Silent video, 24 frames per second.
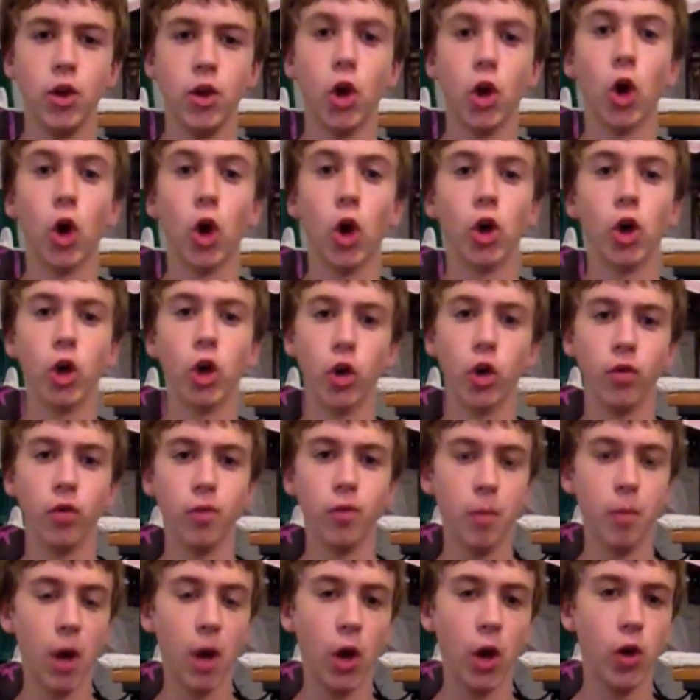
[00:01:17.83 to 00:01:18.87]
darker
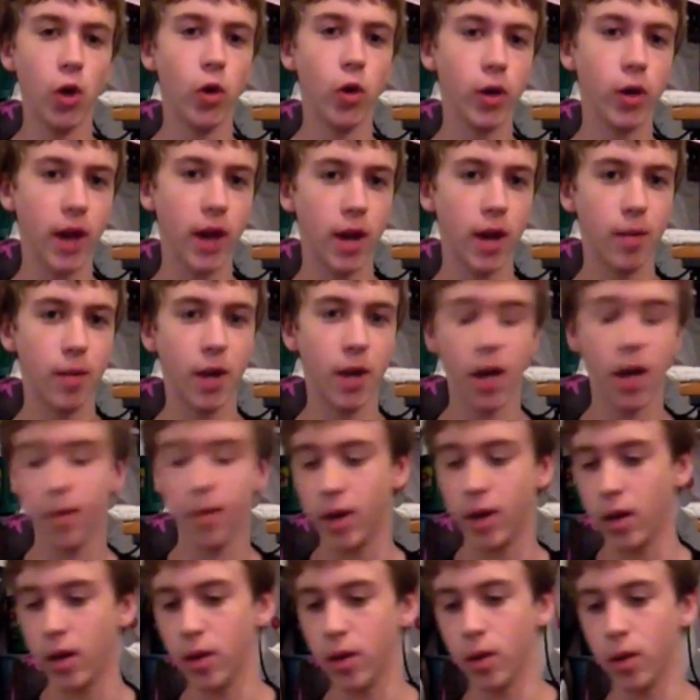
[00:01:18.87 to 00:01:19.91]
from under kind of pop
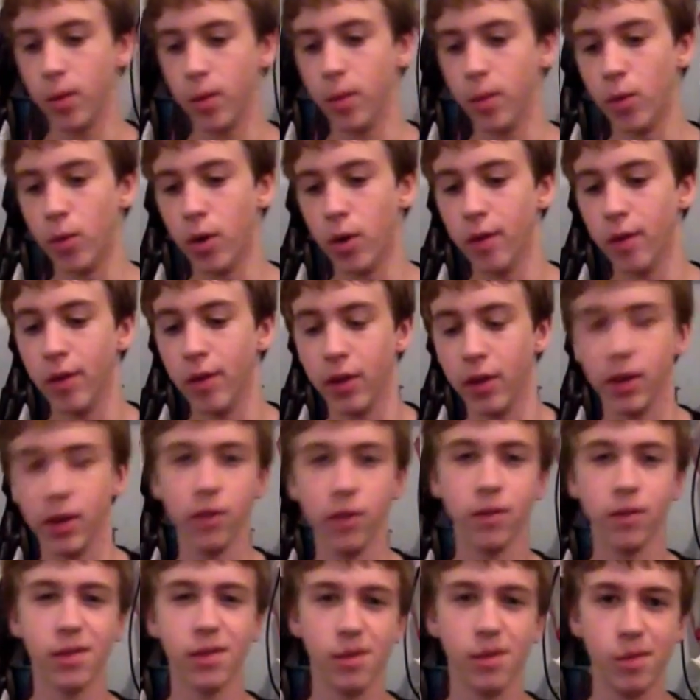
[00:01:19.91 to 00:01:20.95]
out a little bit more if I
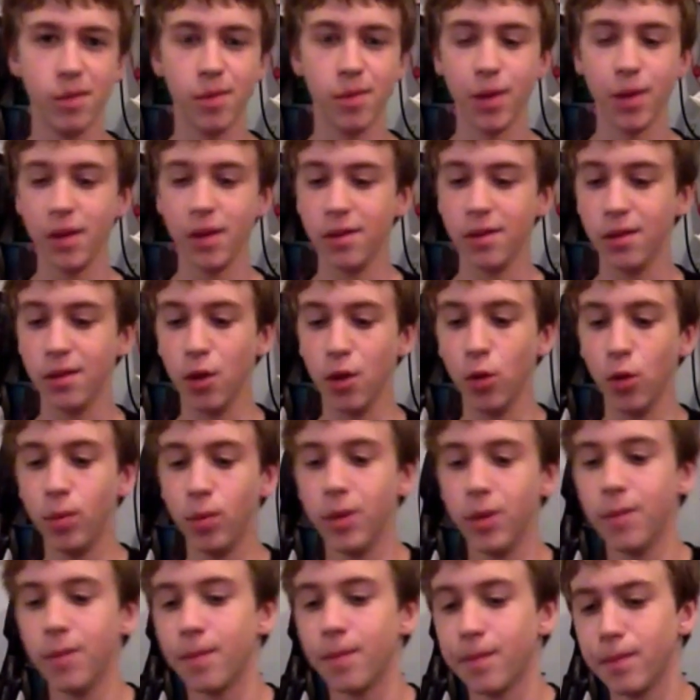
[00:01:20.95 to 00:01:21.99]
leave some spaces
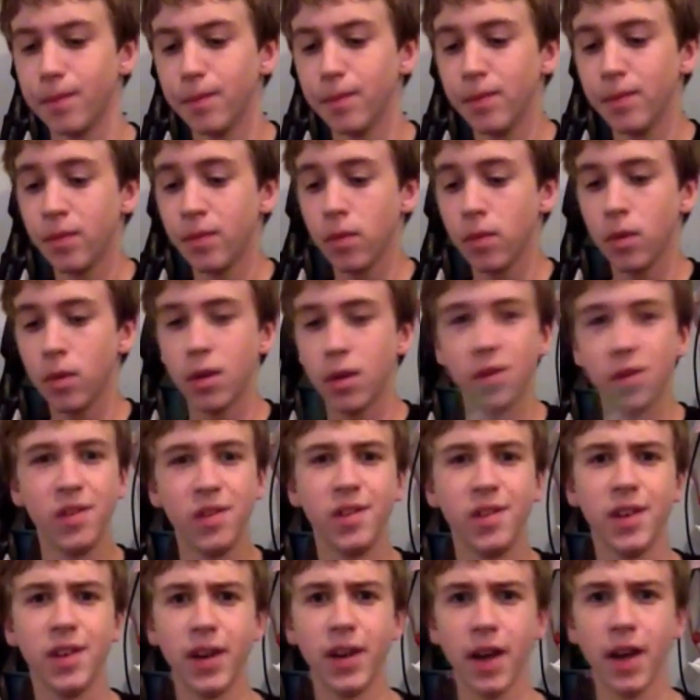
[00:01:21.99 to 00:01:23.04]
open. It's
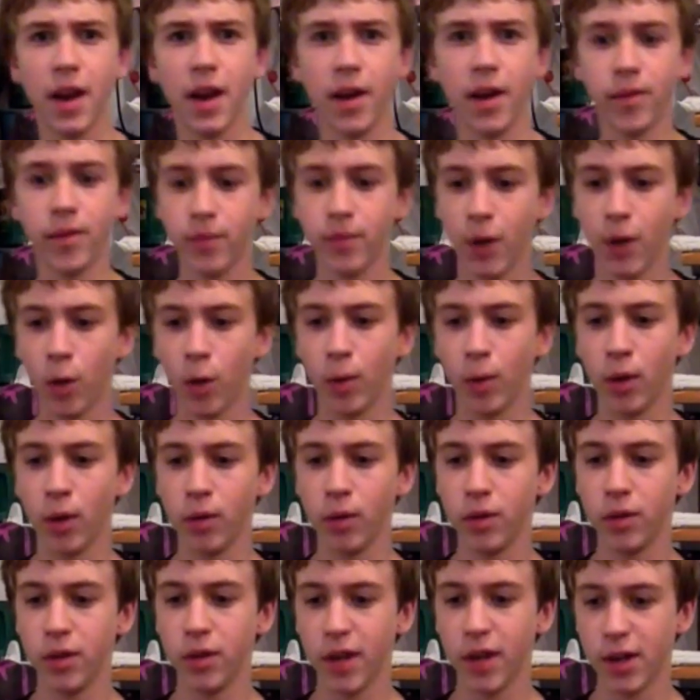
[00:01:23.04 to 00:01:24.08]
just going to kind of help out
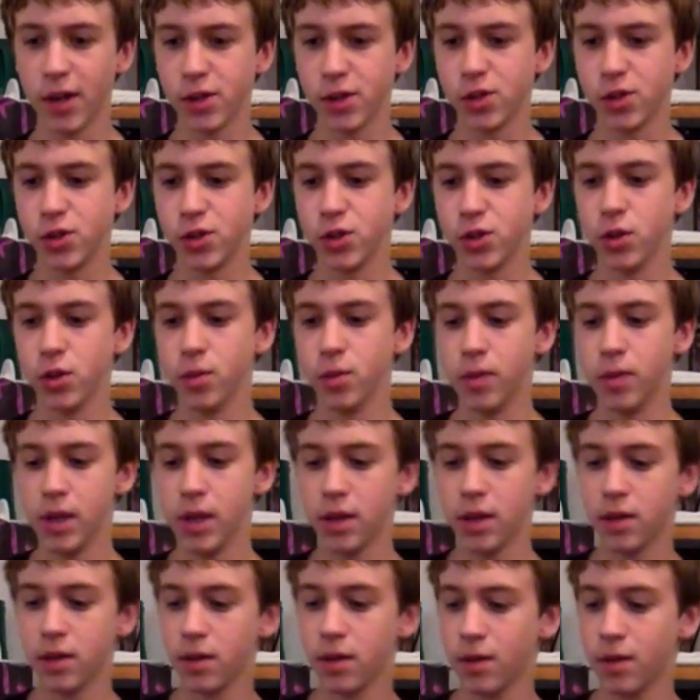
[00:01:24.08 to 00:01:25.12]
with the texture a
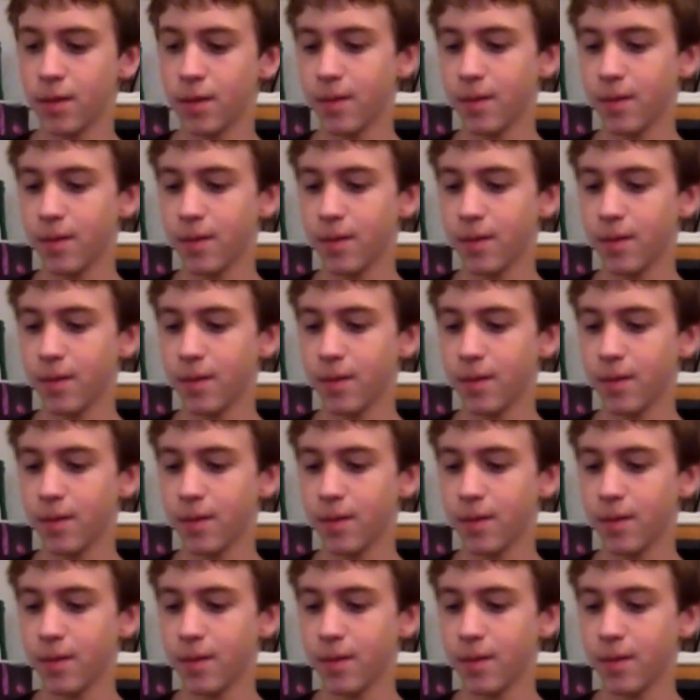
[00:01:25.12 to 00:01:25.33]
bit.